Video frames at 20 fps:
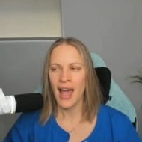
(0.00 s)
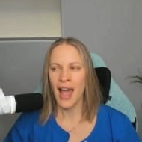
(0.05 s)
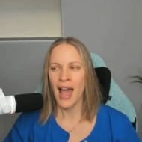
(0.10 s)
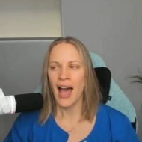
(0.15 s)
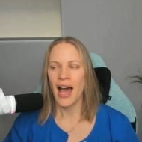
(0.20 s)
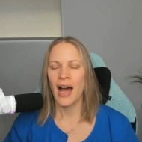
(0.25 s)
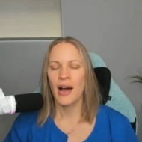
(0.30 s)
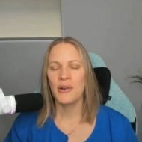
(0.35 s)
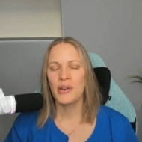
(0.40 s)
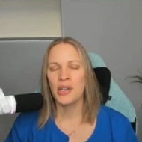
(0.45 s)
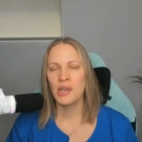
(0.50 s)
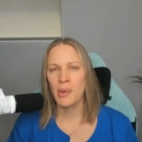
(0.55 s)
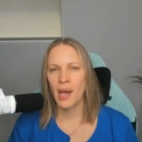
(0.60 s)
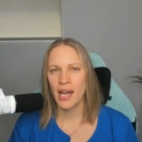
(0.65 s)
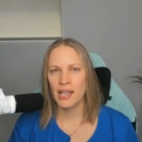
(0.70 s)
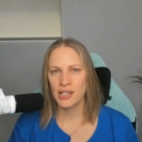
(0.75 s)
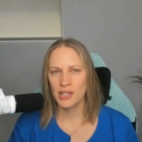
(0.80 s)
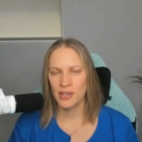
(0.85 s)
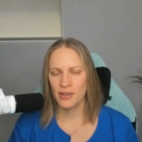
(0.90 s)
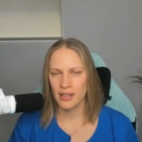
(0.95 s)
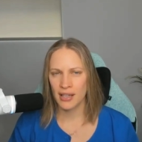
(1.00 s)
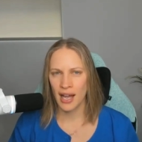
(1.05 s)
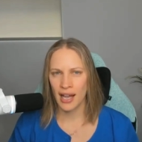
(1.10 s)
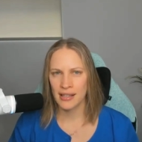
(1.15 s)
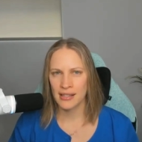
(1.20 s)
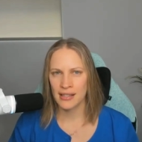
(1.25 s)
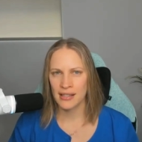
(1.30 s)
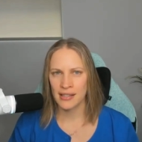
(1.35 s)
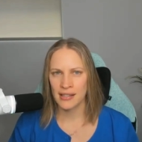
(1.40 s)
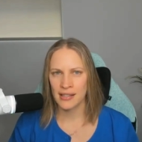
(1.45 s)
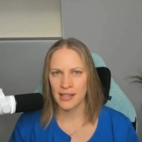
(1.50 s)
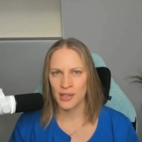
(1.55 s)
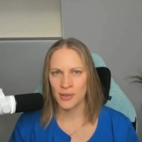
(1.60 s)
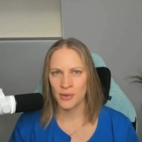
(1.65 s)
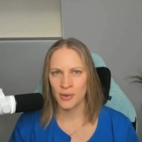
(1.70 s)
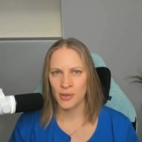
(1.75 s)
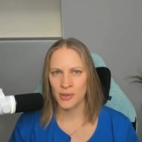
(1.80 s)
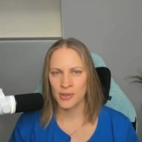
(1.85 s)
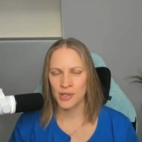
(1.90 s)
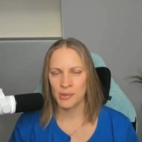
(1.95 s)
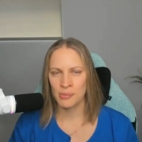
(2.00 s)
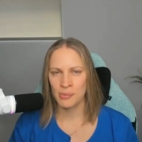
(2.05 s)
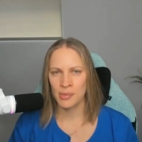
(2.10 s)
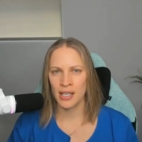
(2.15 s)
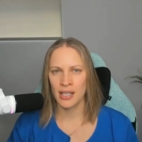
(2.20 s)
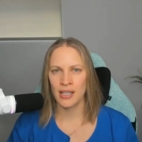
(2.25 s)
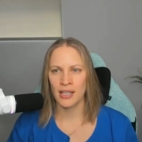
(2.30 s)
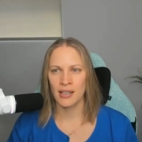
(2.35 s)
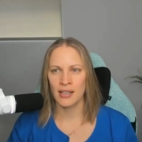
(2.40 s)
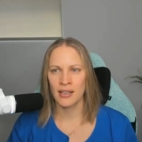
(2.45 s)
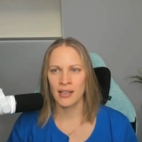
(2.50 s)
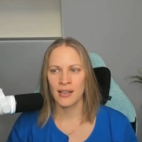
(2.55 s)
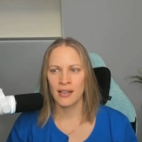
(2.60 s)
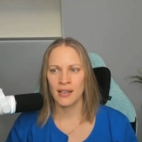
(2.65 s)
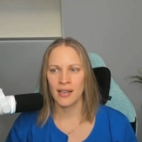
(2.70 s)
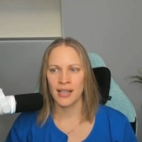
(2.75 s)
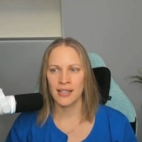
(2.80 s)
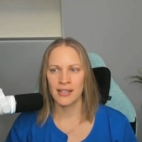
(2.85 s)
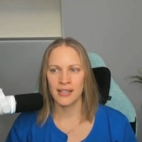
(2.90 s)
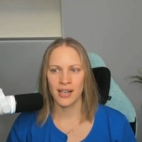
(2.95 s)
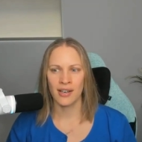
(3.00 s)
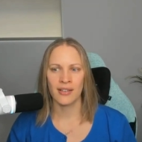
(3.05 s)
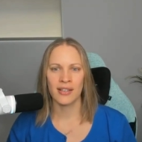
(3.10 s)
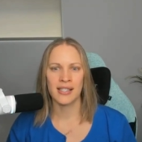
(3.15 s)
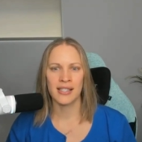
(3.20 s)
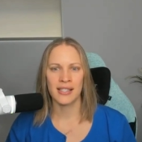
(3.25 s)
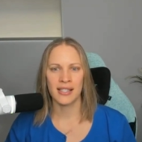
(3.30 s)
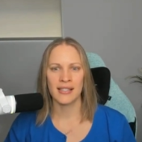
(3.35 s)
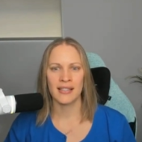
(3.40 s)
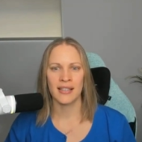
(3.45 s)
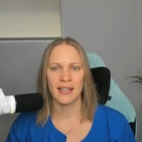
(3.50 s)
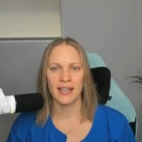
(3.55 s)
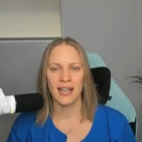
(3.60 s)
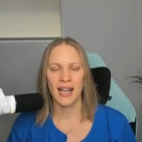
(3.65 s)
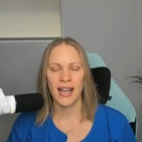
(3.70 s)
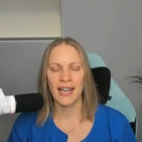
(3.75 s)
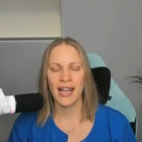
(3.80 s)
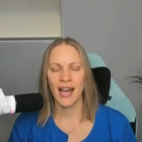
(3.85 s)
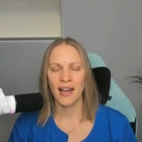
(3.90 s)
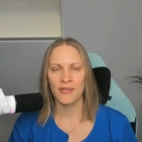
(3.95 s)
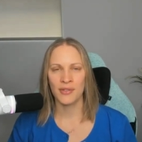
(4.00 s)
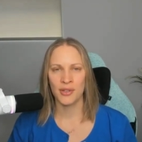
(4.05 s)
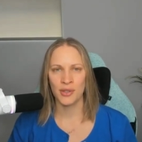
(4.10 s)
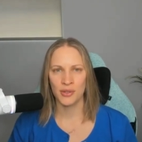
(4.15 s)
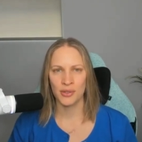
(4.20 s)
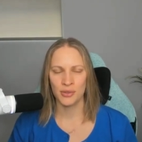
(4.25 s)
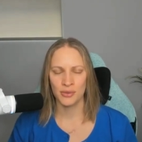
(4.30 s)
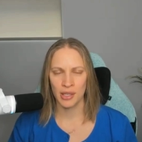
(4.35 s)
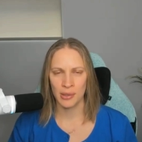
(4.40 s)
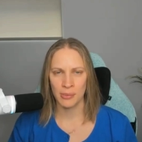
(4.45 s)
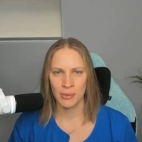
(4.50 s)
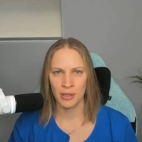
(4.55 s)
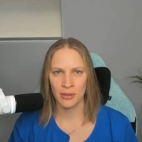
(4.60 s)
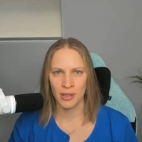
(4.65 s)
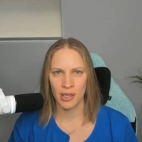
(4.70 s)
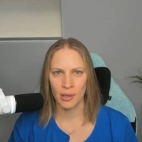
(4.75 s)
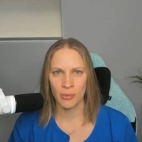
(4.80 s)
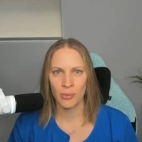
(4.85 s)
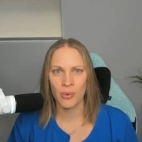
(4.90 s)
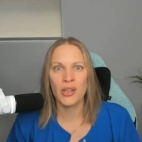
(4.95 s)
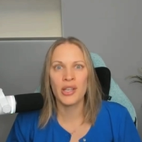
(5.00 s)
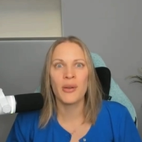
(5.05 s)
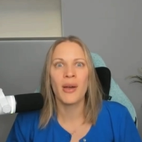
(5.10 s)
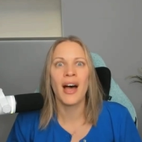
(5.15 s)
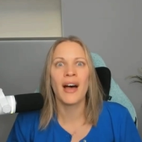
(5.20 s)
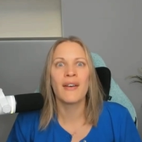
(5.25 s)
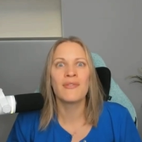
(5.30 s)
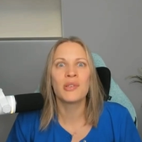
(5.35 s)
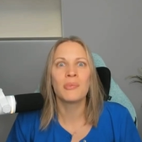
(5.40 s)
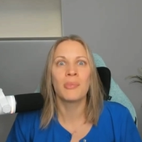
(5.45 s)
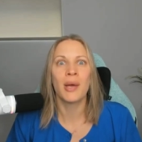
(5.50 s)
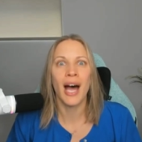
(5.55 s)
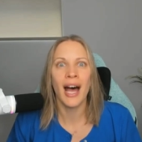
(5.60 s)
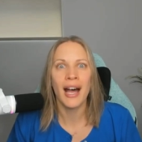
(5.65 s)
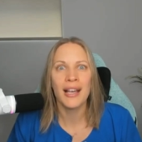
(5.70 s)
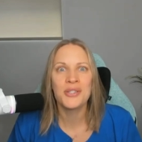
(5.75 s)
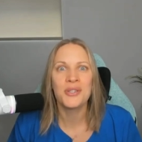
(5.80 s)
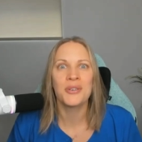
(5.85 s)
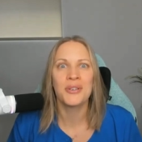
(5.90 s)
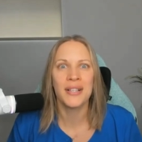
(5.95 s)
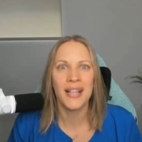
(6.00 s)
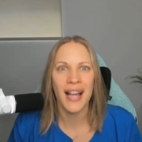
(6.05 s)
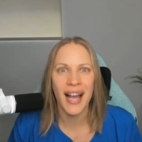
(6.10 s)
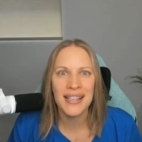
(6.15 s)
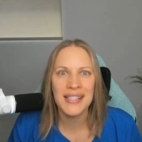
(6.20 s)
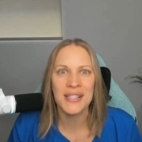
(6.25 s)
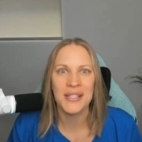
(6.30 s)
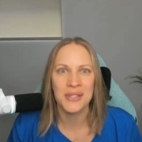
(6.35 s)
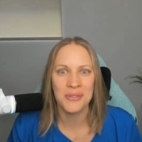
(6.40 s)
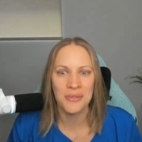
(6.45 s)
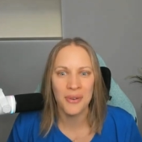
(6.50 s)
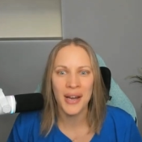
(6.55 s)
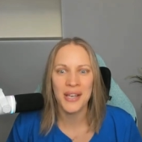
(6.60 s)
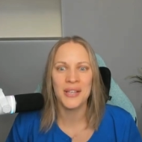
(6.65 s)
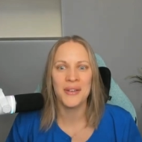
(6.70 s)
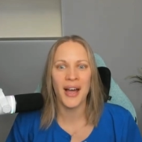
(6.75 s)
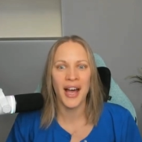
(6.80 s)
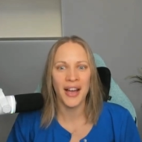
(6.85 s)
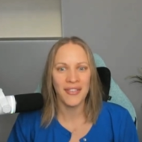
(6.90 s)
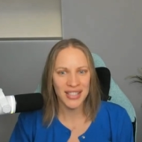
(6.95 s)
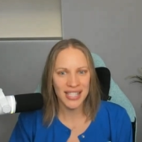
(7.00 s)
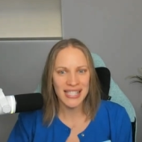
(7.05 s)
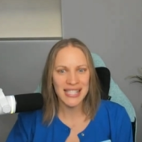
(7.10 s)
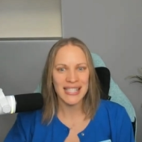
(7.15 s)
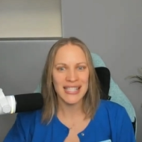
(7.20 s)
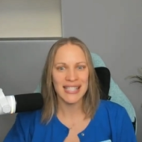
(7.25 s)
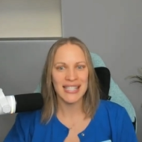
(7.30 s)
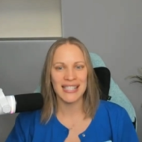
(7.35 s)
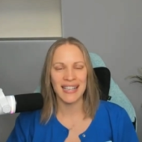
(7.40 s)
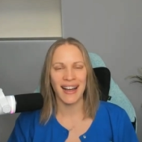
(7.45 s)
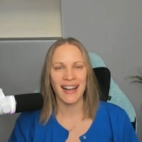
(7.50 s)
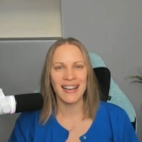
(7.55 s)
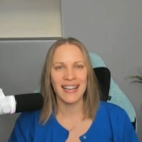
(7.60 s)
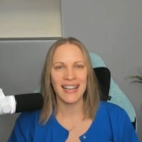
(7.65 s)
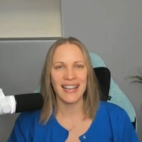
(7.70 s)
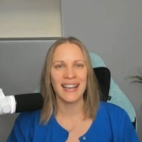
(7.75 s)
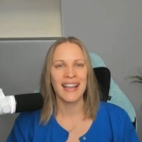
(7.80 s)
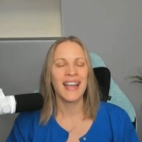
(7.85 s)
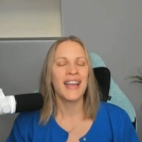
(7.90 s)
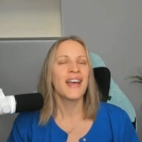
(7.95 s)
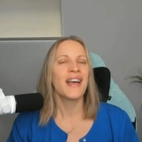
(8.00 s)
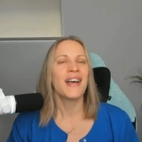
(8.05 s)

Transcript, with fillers: How do you pass your classes in order to be a dental assistant and have your dream career? Well, you have to pass your classes, right? You have to study.